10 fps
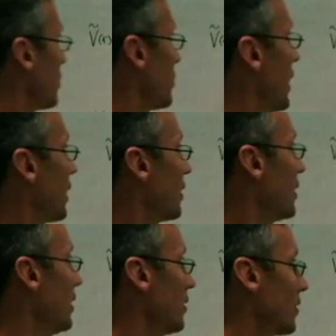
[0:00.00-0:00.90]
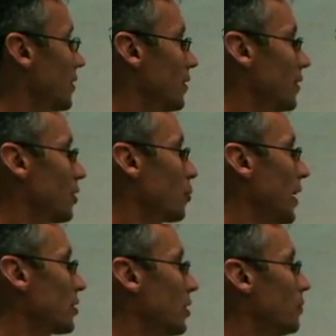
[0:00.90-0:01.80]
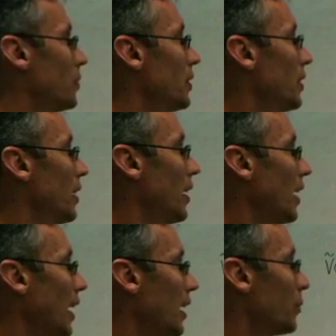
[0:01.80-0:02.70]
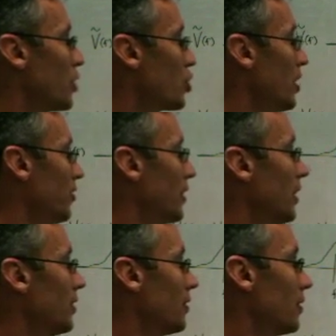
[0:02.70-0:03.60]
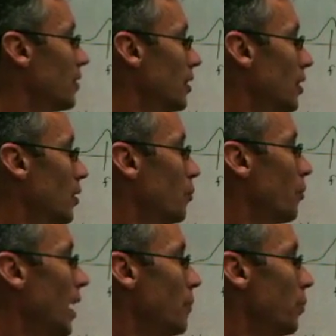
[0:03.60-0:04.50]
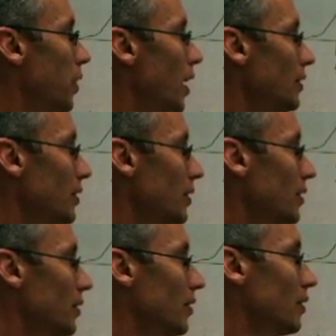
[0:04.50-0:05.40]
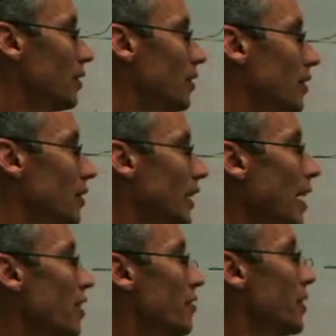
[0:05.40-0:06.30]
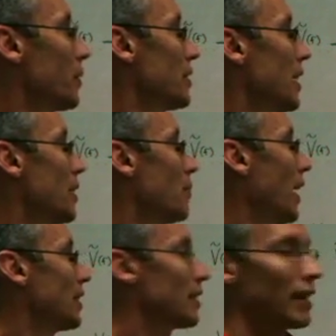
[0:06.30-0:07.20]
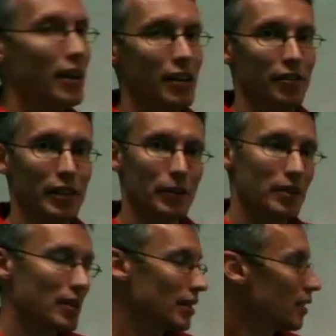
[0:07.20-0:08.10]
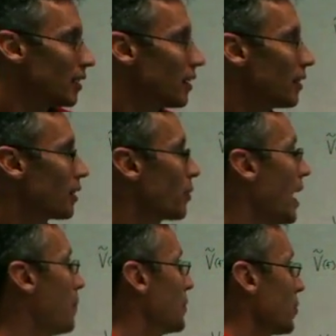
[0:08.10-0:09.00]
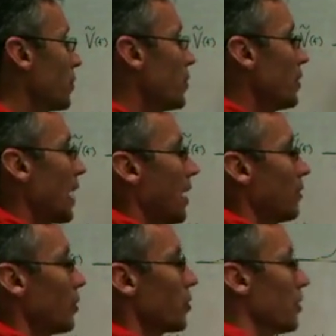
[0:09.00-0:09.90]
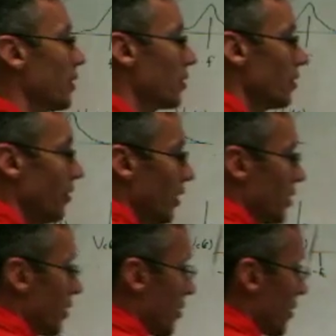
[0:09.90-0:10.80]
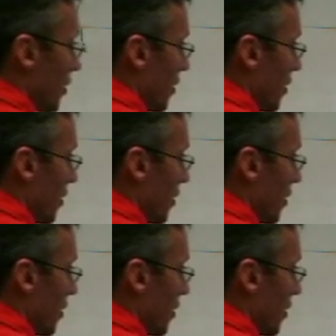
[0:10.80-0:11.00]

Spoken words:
means we take this spectrum and we shift it by plus the carrier frequency and minus the carrier frequency. That's what happens when we do the convolution of these two functions.